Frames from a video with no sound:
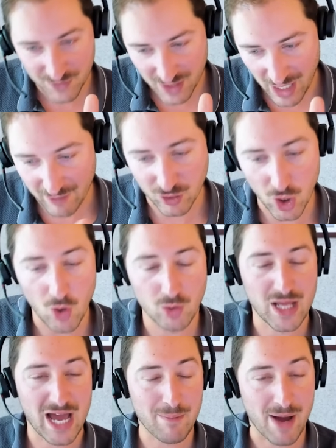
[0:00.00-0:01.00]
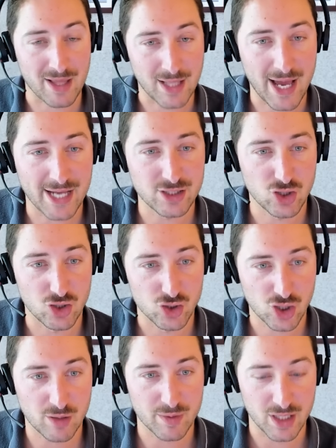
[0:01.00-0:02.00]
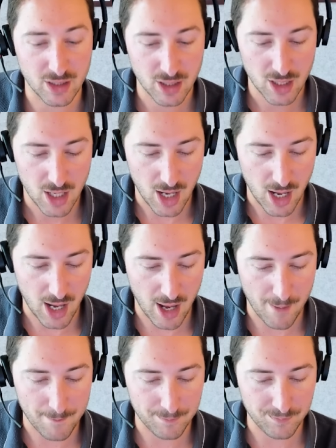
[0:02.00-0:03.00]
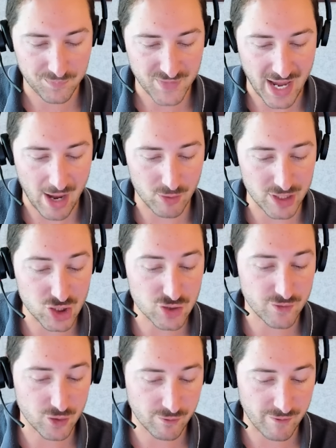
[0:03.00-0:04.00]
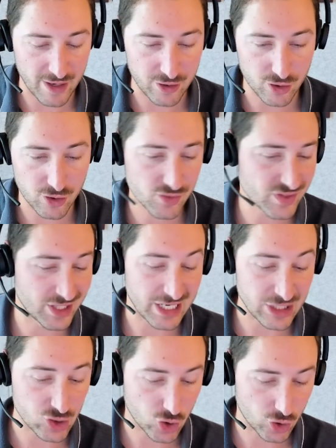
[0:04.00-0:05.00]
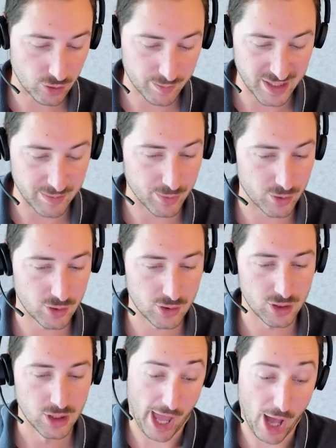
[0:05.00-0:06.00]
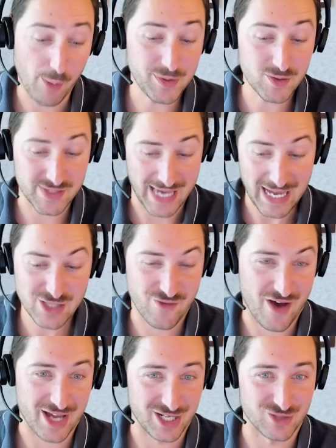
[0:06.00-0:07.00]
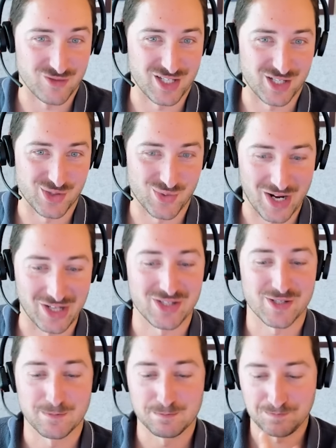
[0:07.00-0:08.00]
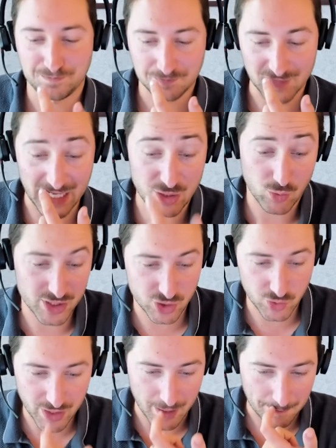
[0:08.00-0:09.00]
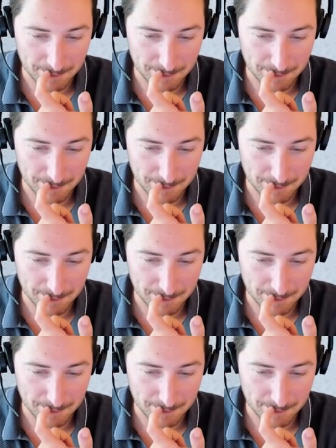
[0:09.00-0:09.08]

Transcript: kind of go line by line to determine how each of your vendors and internal people help you satisfy each of these, right? And to what degree.